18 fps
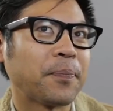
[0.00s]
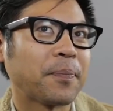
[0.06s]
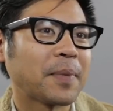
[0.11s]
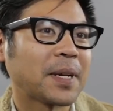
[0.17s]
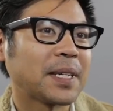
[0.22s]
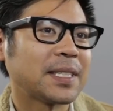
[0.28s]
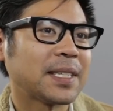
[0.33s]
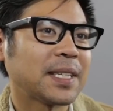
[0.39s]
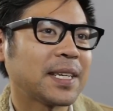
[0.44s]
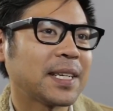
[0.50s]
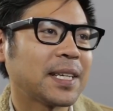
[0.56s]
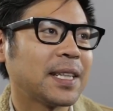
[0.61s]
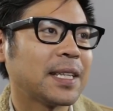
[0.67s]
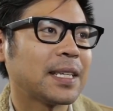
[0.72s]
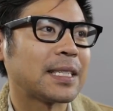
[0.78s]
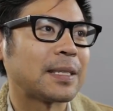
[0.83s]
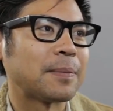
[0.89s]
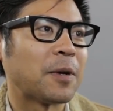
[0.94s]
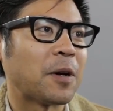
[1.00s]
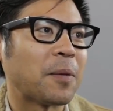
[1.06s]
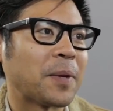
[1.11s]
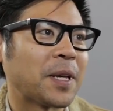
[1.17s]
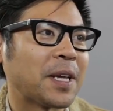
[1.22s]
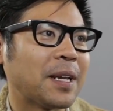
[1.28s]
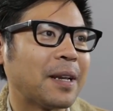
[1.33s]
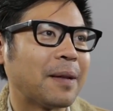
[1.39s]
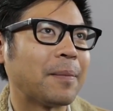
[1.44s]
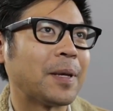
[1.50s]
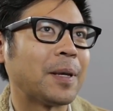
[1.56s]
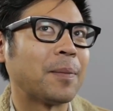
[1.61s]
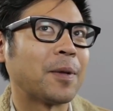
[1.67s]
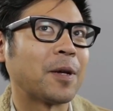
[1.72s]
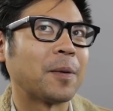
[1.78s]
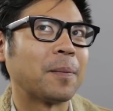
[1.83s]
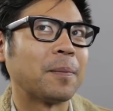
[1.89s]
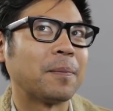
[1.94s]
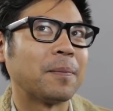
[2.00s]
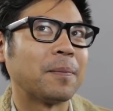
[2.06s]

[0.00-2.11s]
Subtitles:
Because I think in this moment, people are